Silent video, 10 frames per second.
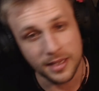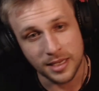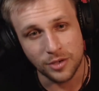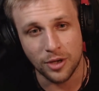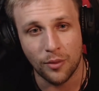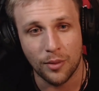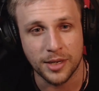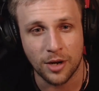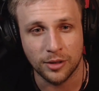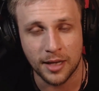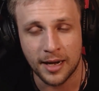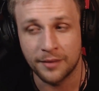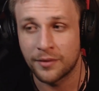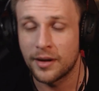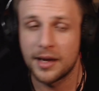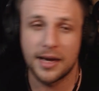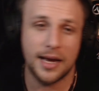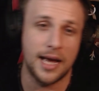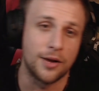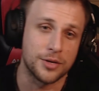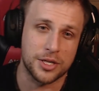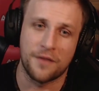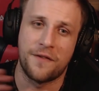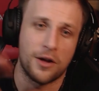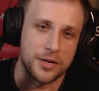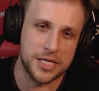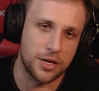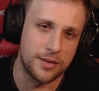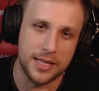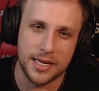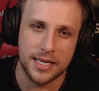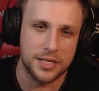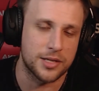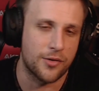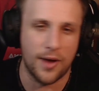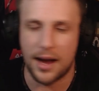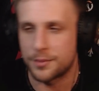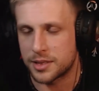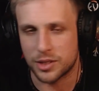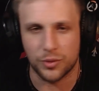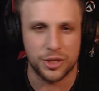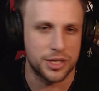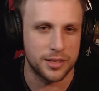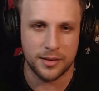Then you'll know when we go live. And also follow us on the Instagrams, the Twitches,